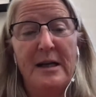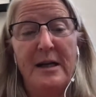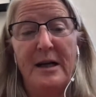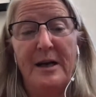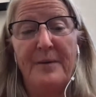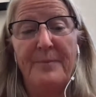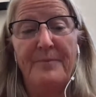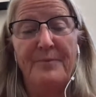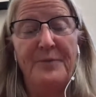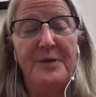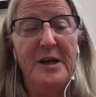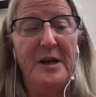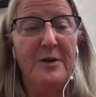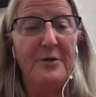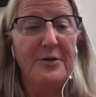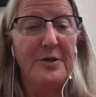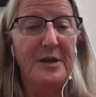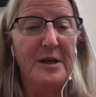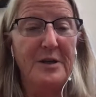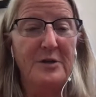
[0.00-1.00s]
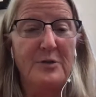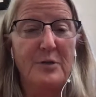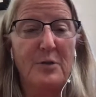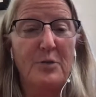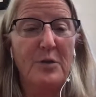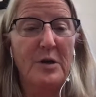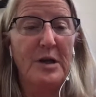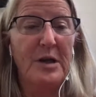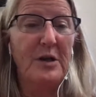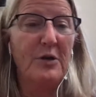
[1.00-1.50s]
know, and things were
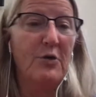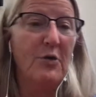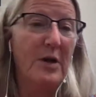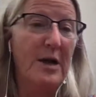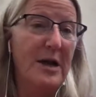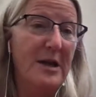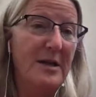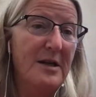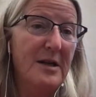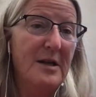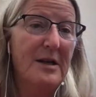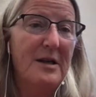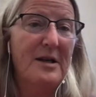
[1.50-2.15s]
really great.